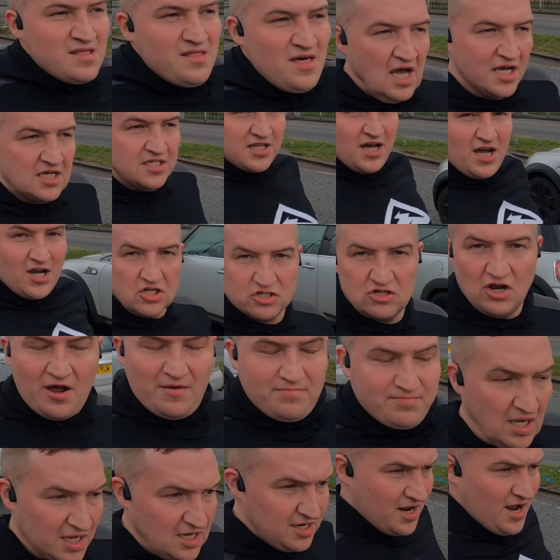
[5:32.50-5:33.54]
this next
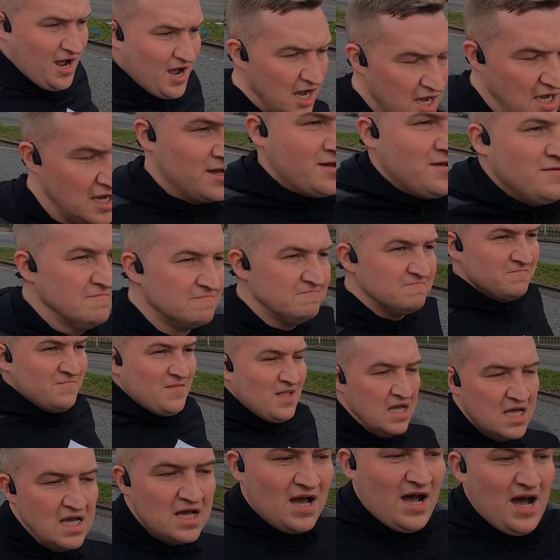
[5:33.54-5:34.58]
rep done
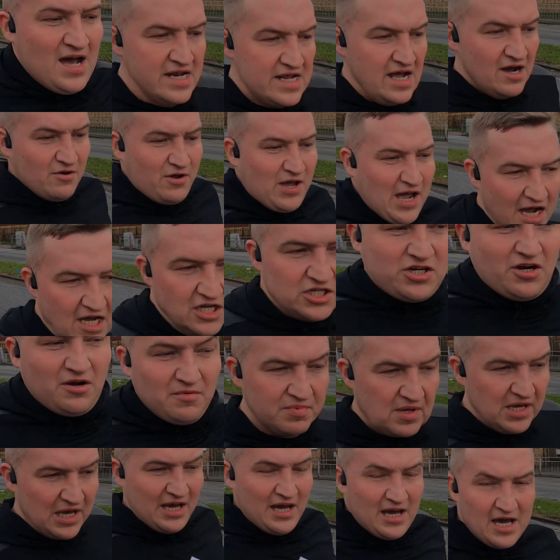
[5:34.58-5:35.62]
and then I'll catch
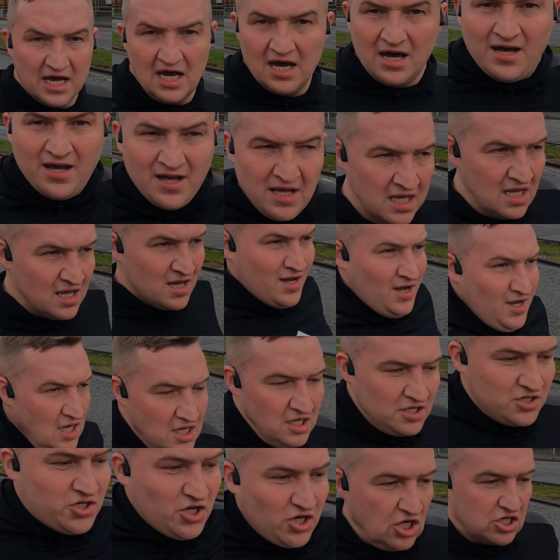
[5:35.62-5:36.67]
up with you
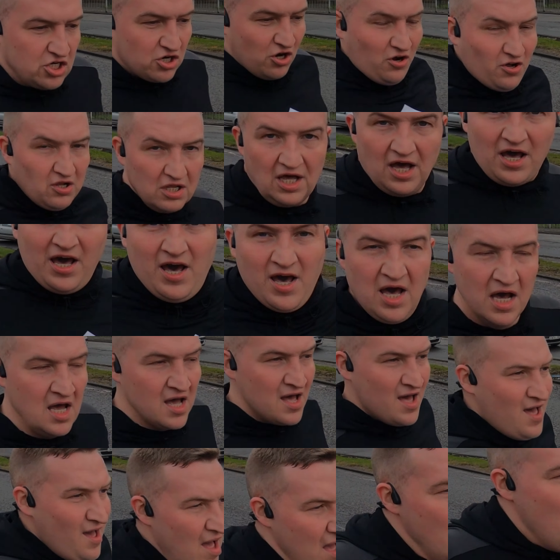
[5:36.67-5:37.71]
just shortly
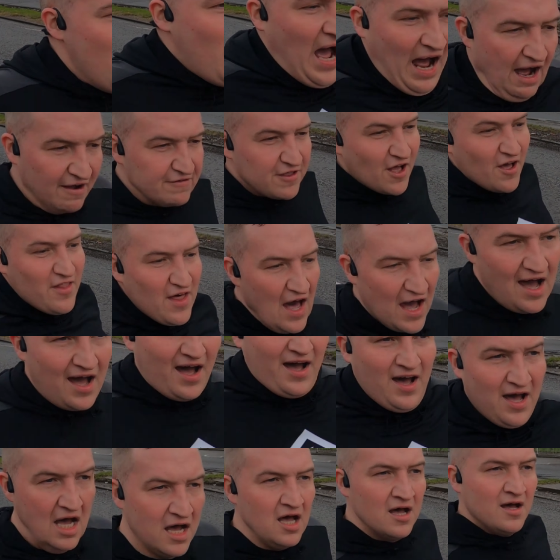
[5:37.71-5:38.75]
after
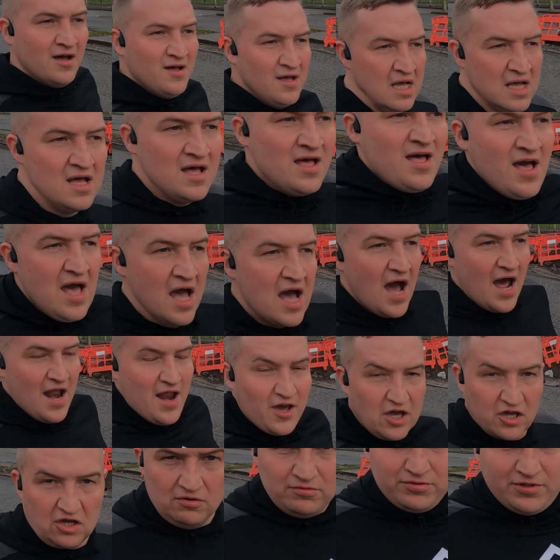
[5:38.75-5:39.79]
that
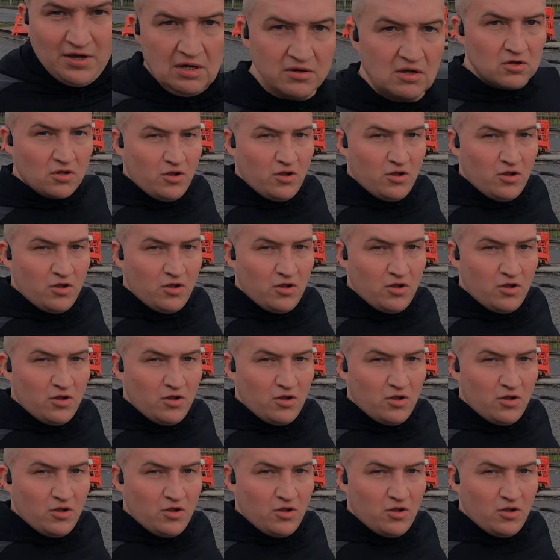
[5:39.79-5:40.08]
and the cool down